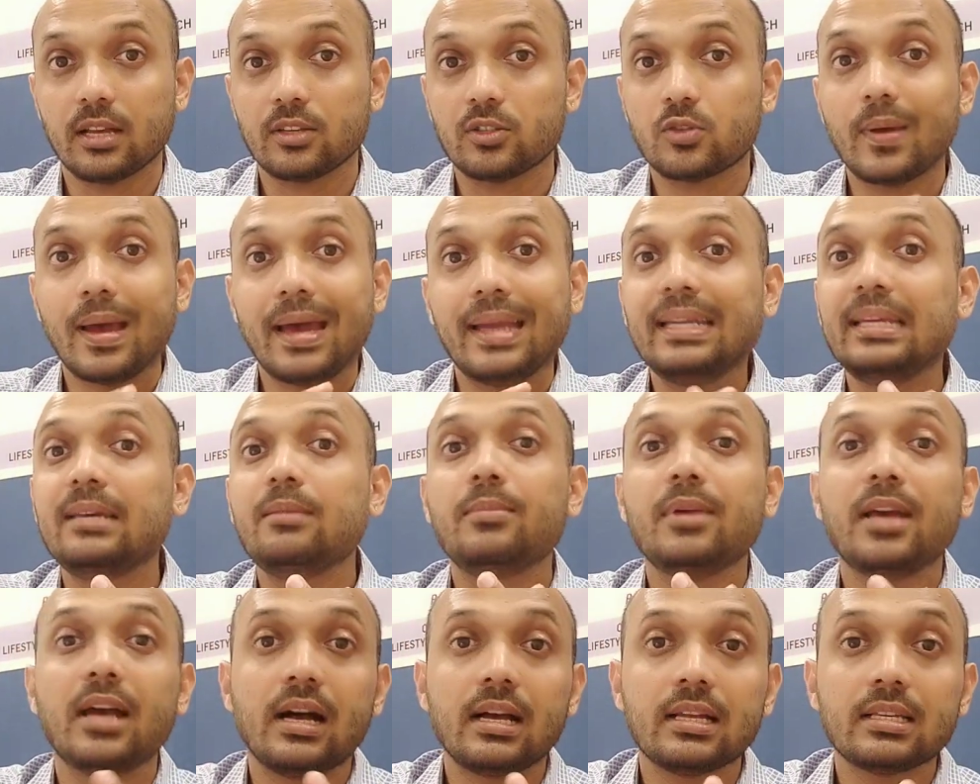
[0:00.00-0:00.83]
So
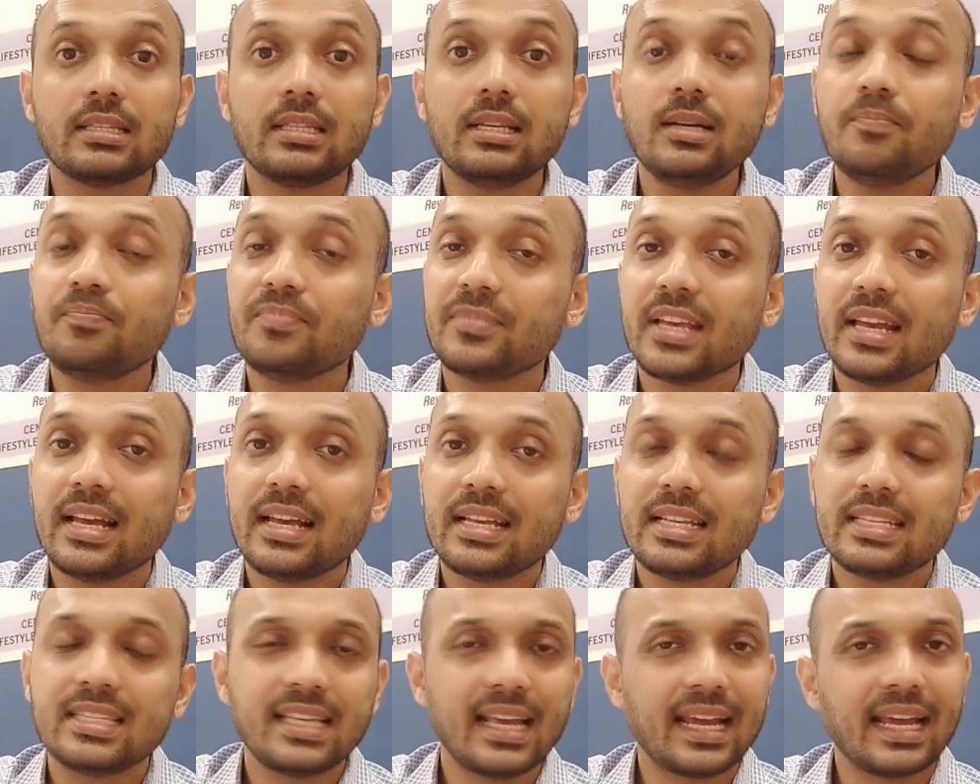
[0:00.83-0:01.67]
anemia is the
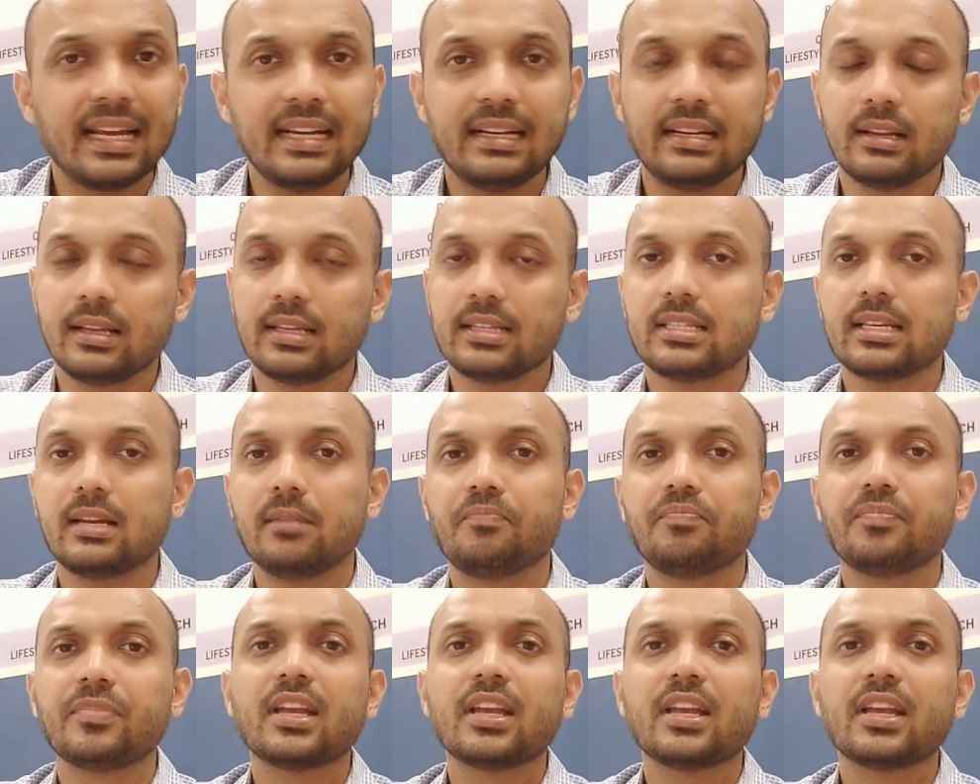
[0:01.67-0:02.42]
2nd reason.